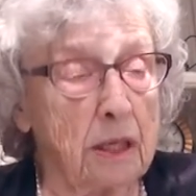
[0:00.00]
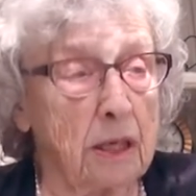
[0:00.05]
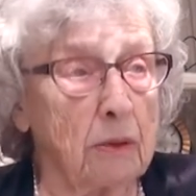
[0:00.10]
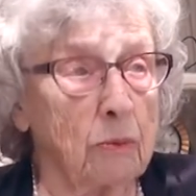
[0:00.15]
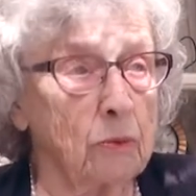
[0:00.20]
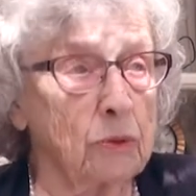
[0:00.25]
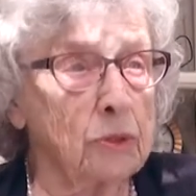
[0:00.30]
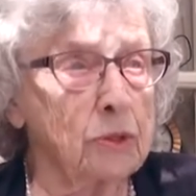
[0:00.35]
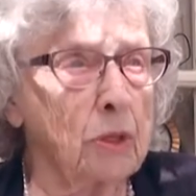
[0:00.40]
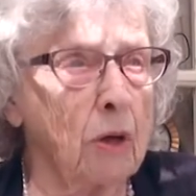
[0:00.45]

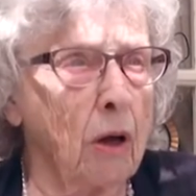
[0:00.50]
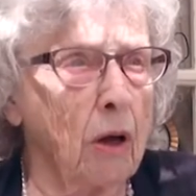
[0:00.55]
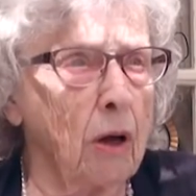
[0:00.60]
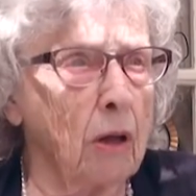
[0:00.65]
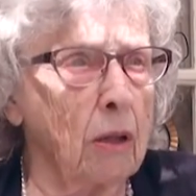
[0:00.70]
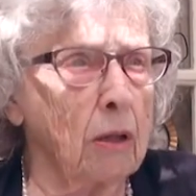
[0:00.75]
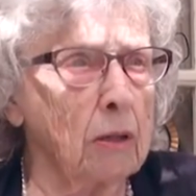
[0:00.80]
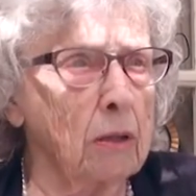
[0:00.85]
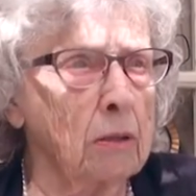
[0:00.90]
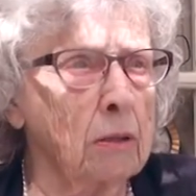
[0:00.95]
It was
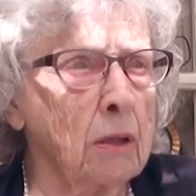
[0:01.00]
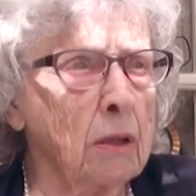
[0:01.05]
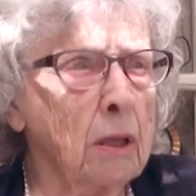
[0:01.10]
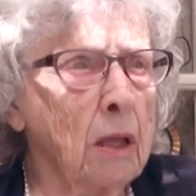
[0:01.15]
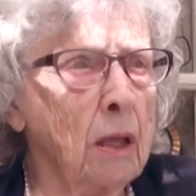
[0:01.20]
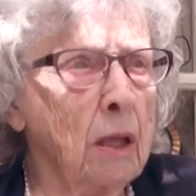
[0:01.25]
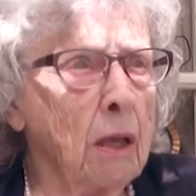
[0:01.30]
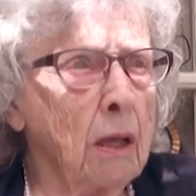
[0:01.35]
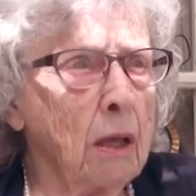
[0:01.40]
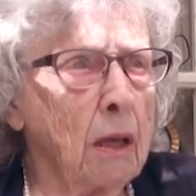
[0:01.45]
all,
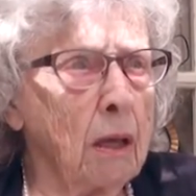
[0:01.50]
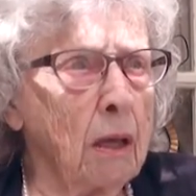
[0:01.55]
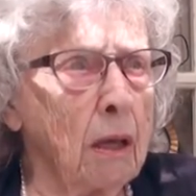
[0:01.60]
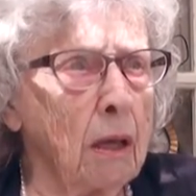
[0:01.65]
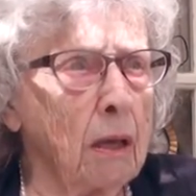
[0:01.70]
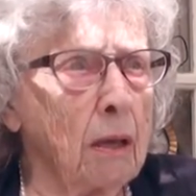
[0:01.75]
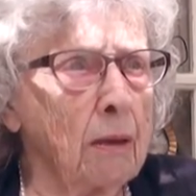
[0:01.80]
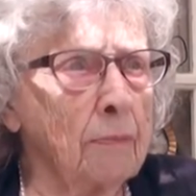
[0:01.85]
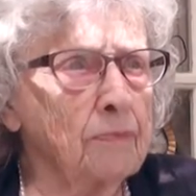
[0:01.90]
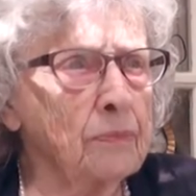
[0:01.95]

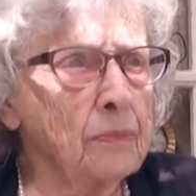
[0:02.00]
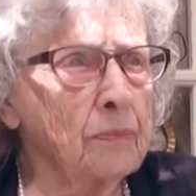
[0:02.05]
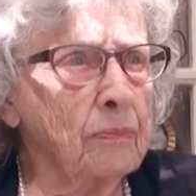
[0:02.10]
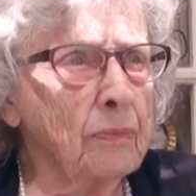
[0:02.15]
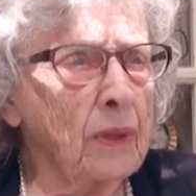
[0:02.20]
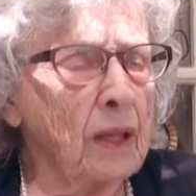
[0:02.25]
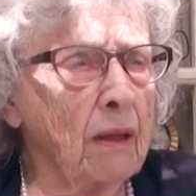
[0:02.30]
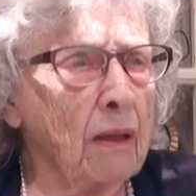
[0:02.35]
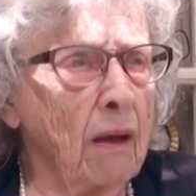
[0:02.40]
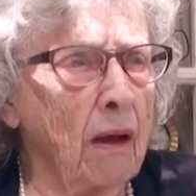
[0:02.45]

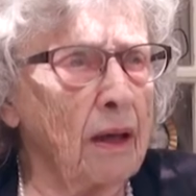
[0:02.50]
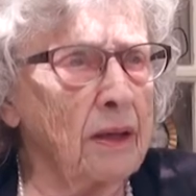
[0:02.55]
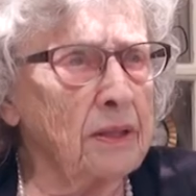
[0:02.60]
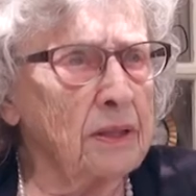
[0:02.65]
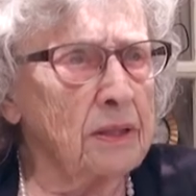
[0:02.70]
I